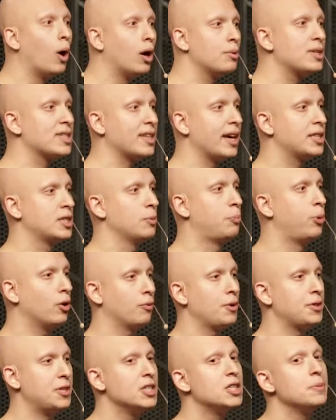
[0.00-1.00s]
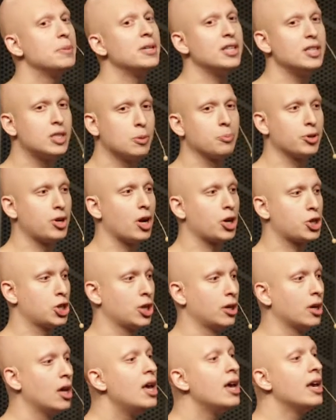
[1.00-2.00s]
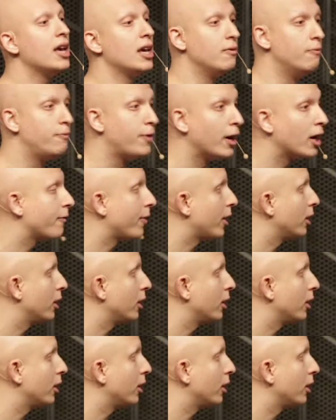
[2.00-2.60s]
what it was like to put RethinkDB into production in very,